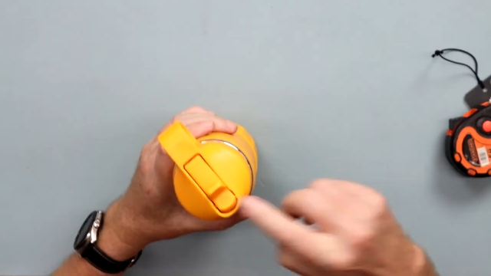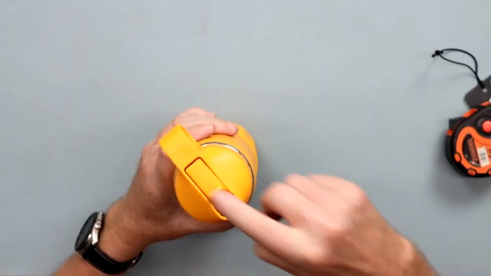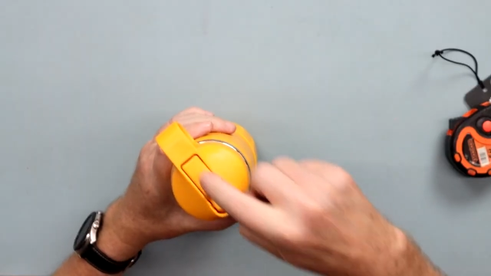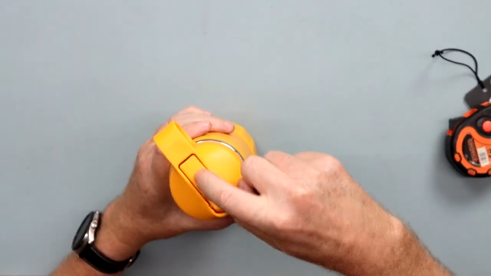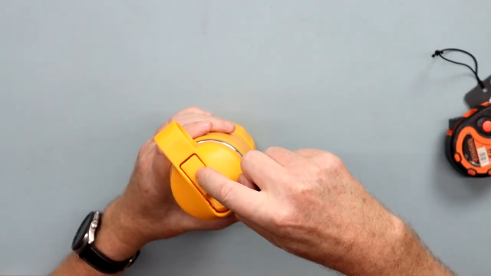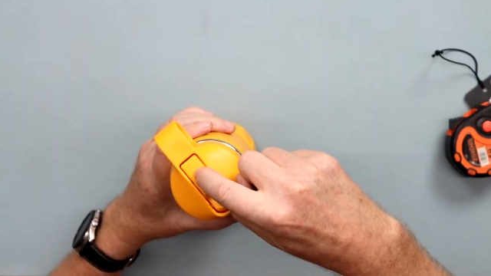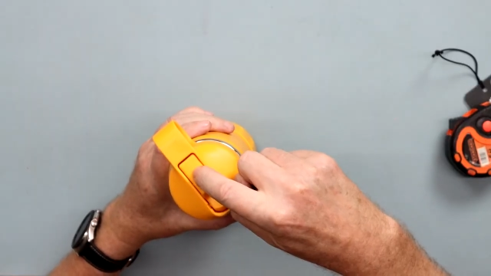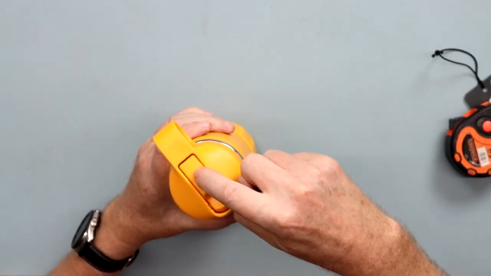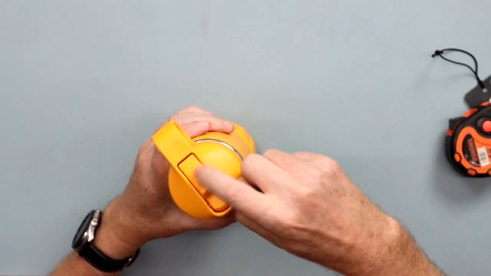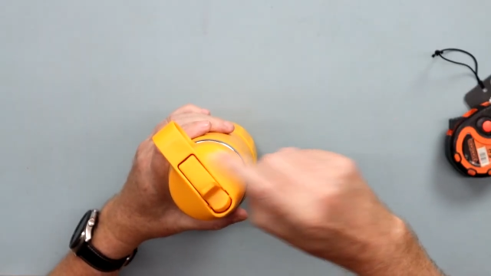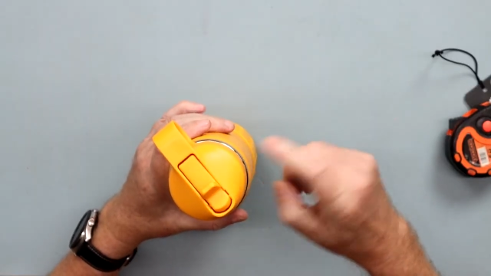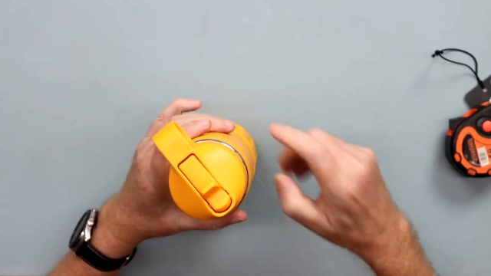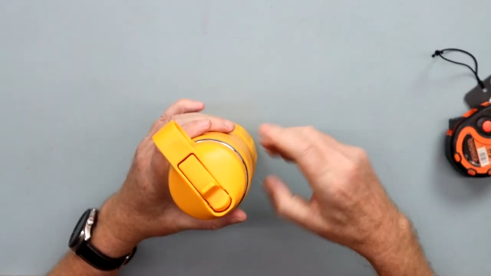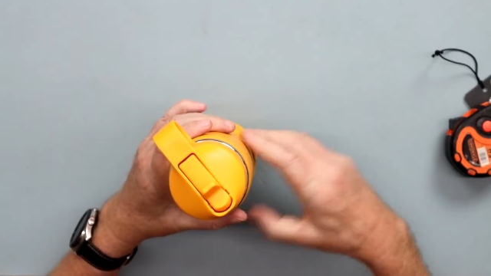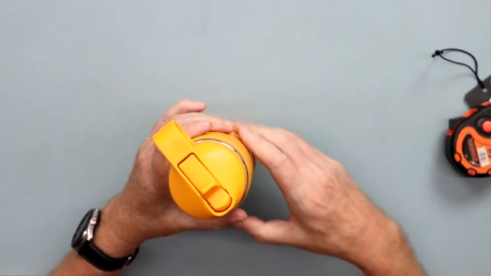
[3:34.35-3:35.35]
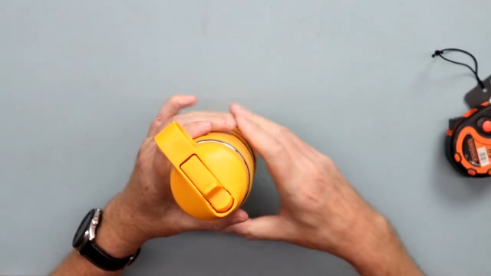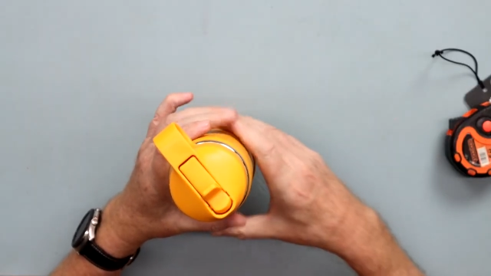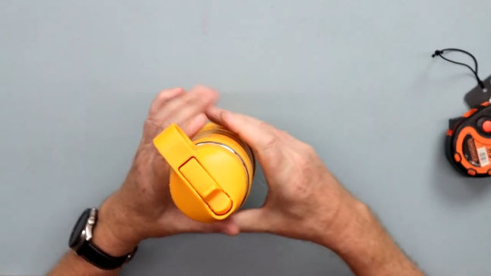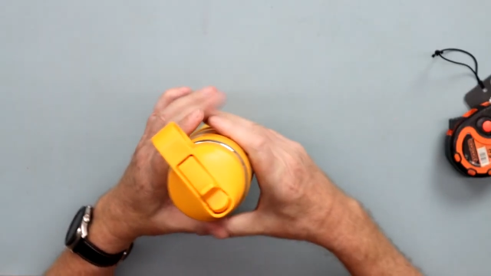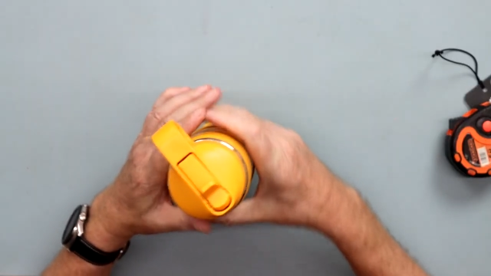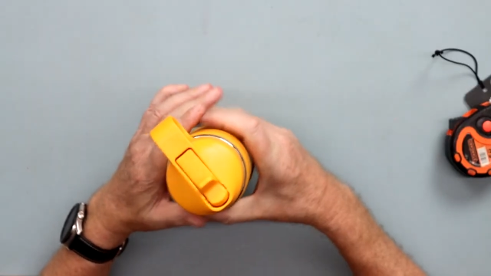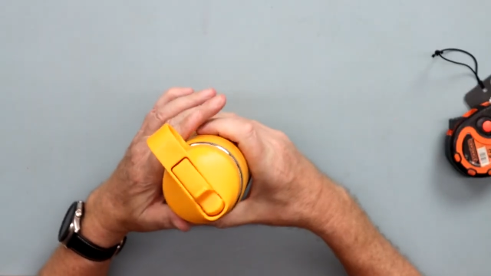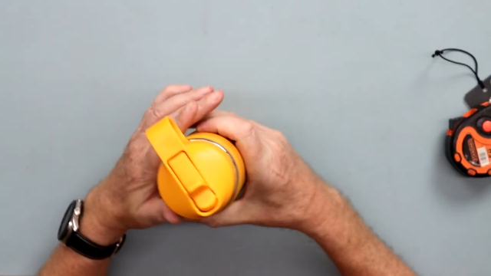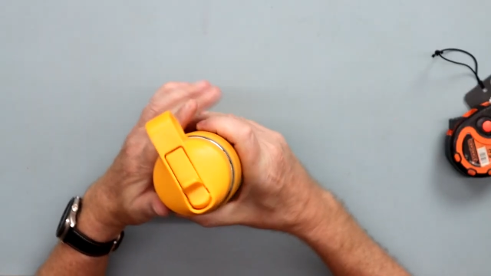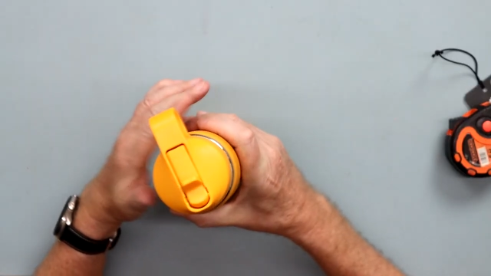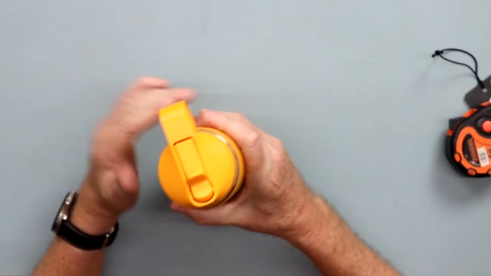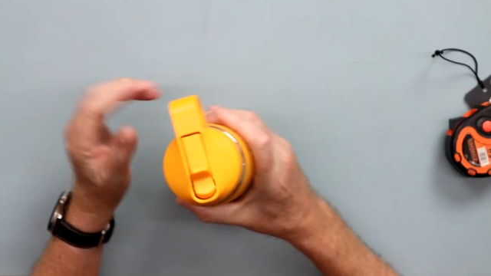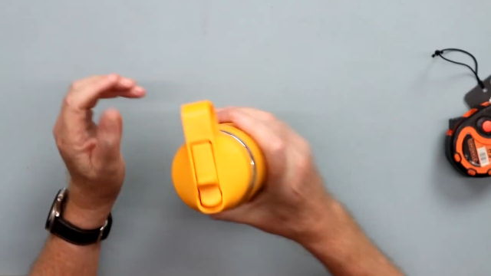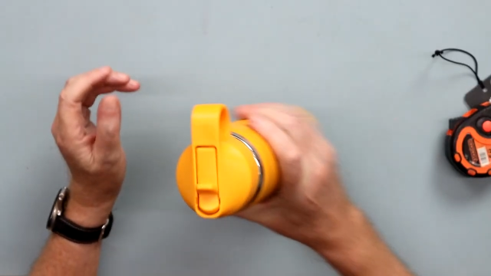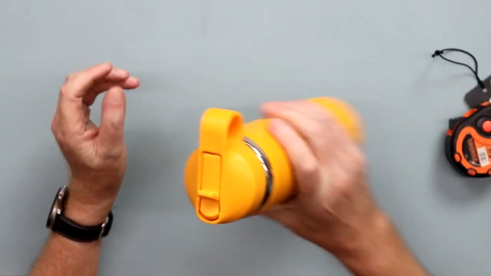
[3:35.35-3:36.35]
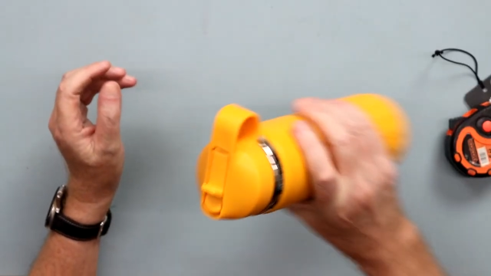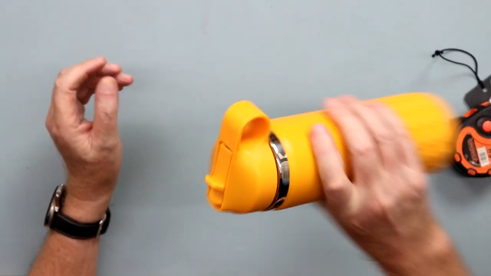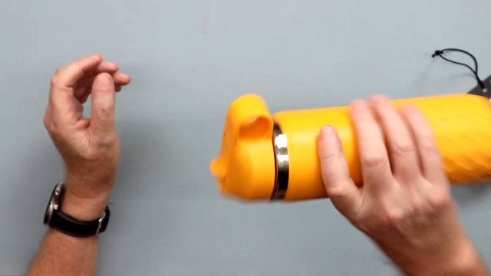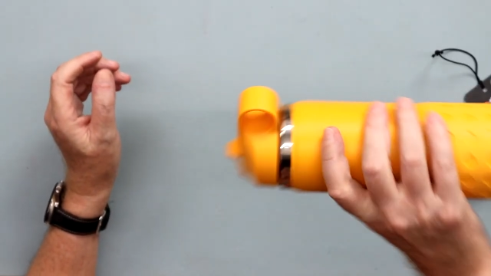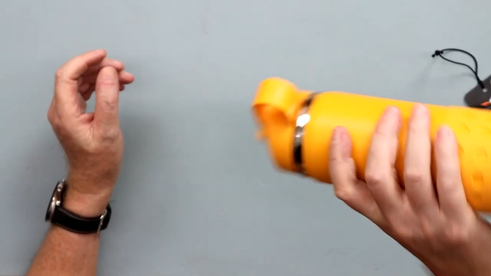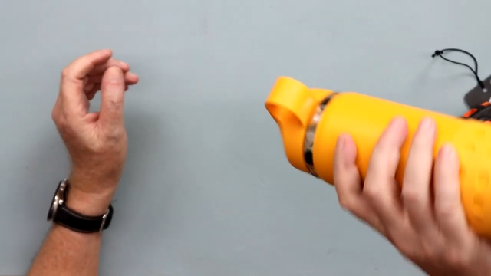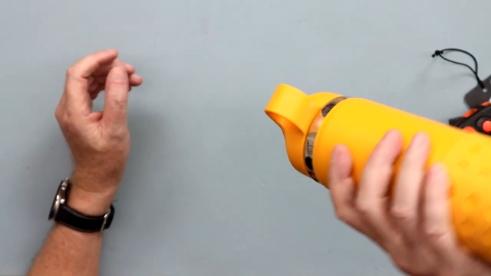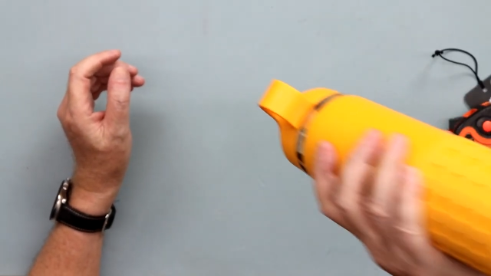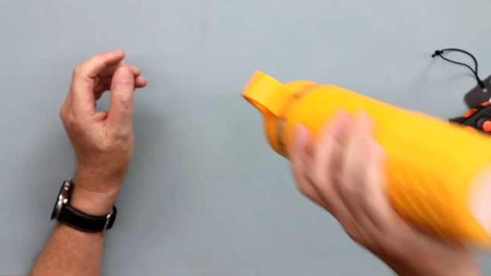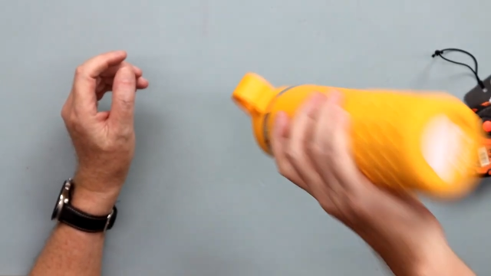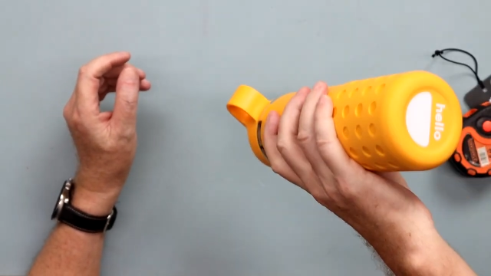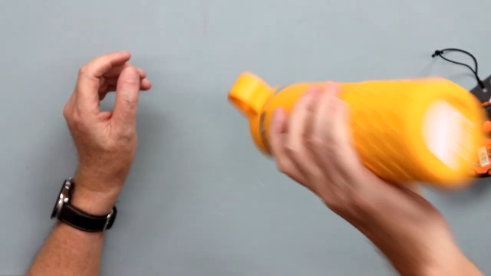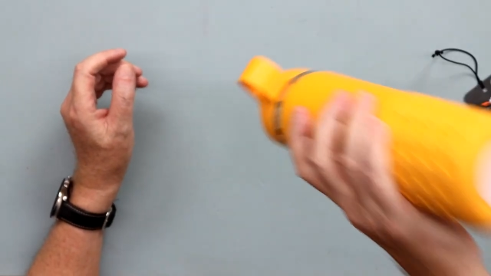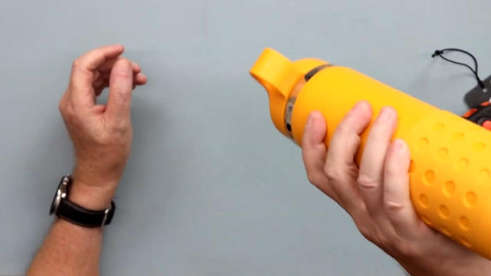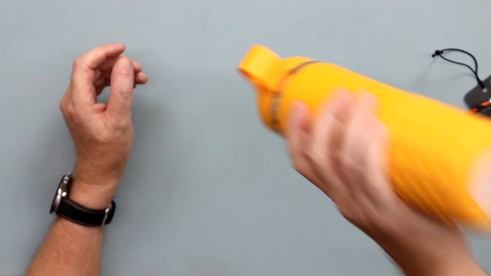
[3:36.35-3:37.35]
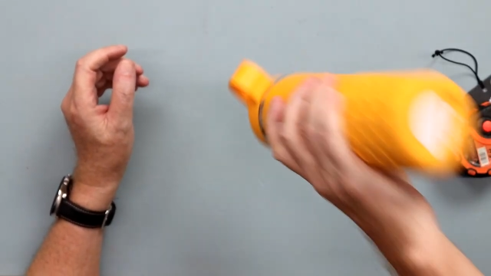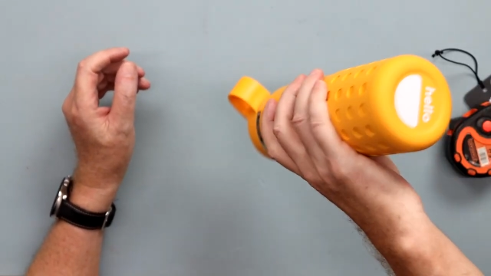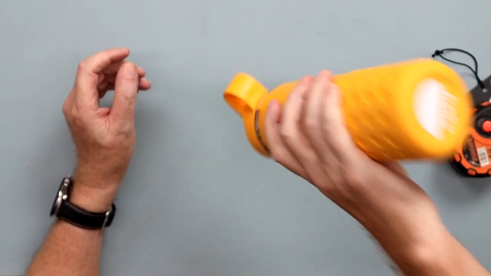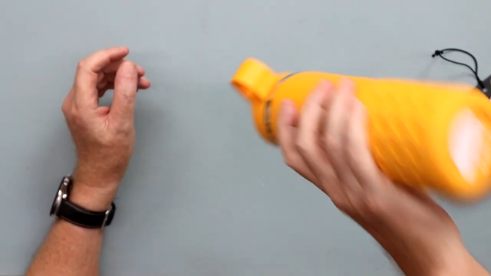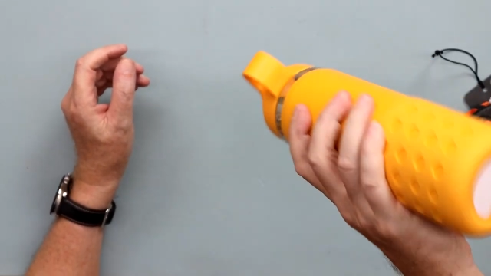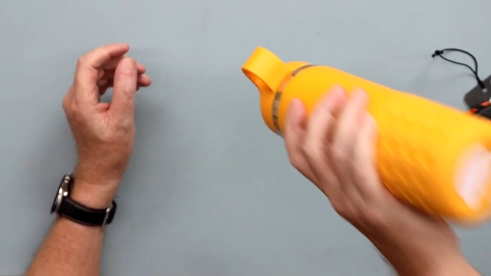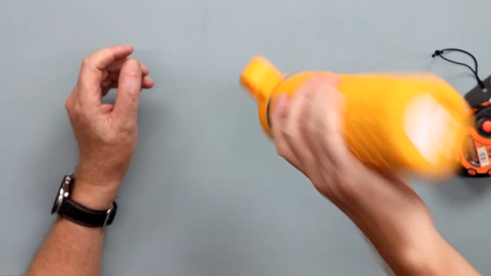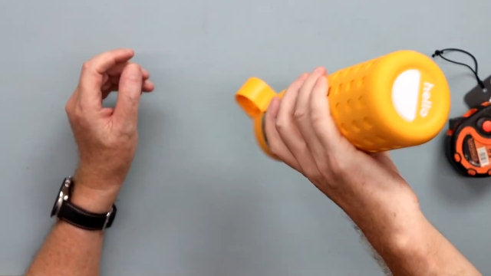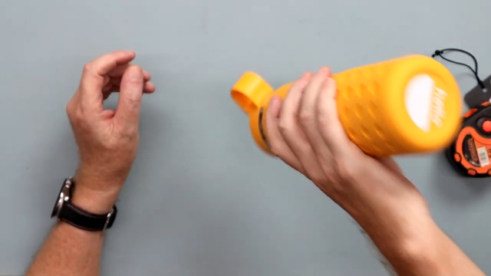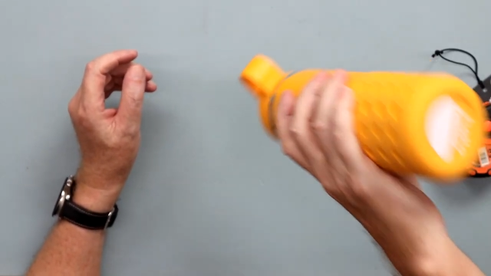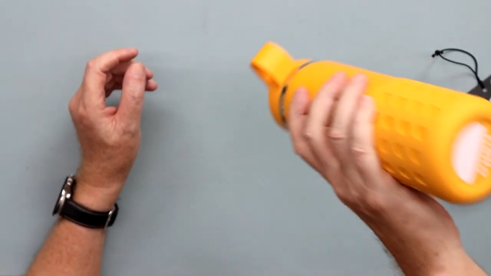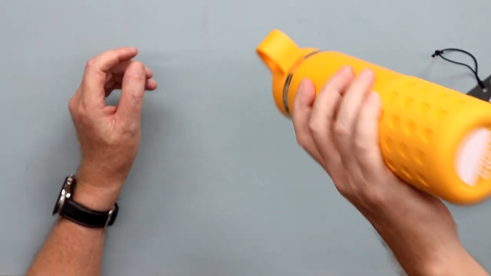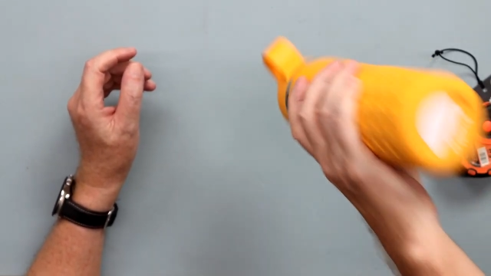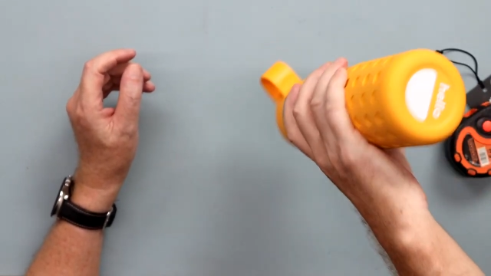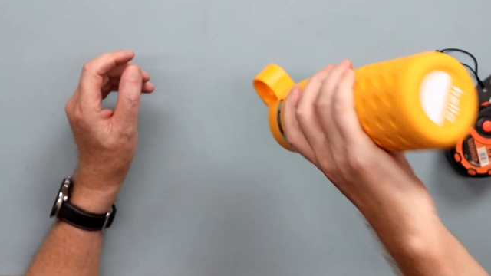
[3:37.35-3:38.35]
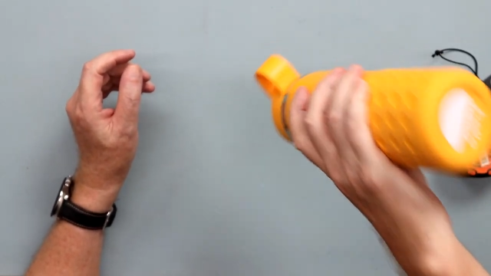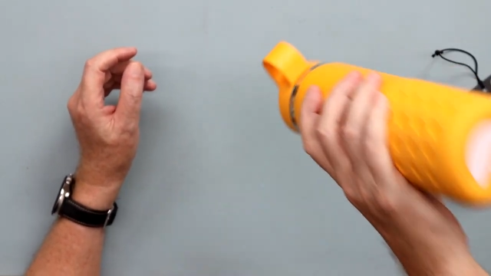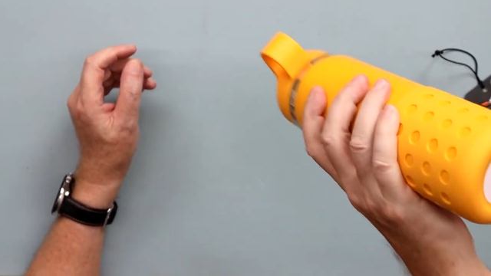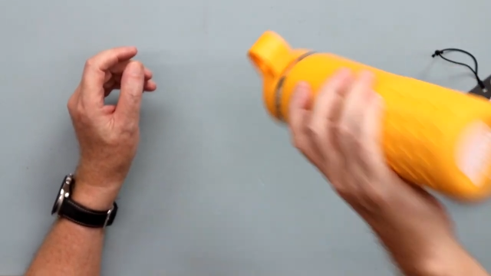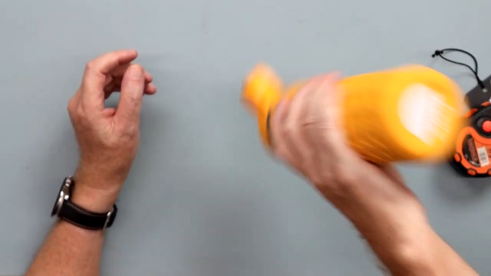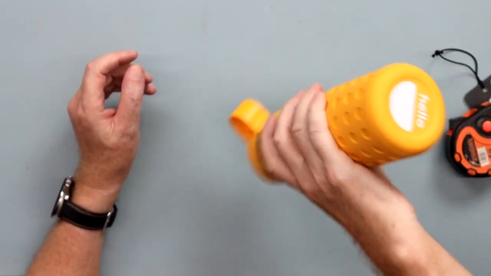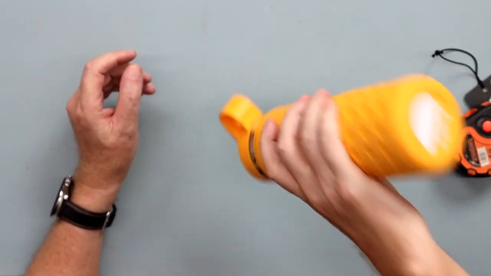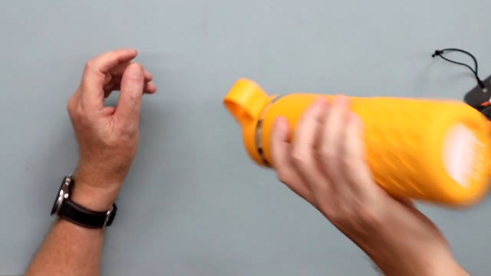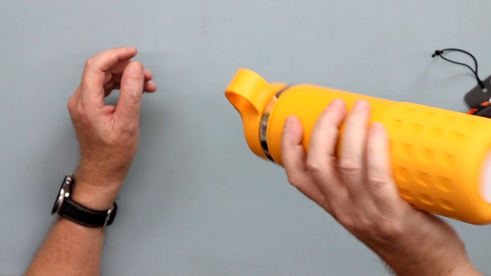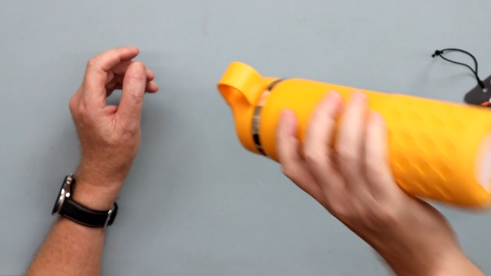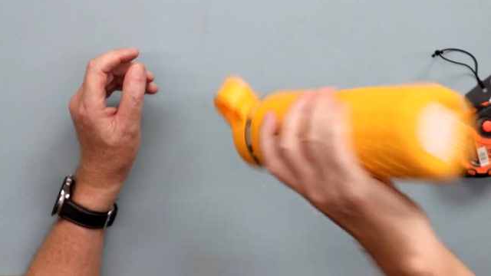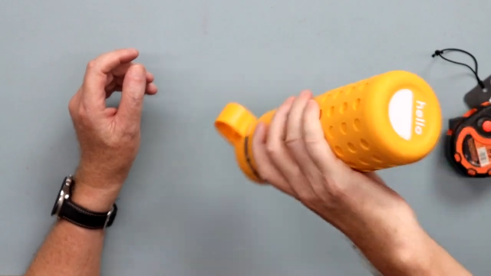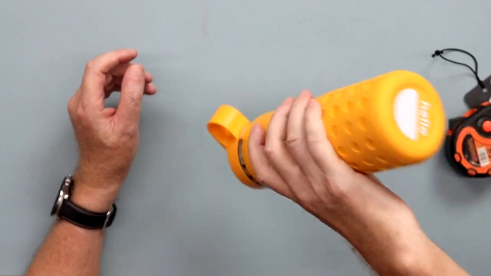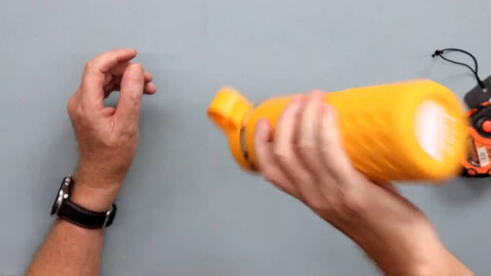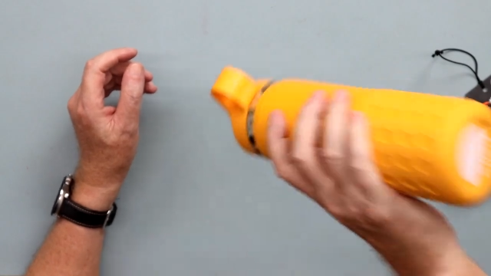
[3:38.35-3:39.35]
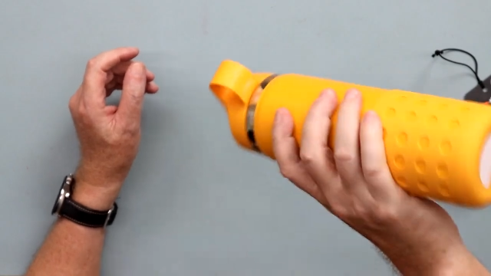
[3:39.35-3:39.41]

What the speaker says: Nobody's mouth can be seen.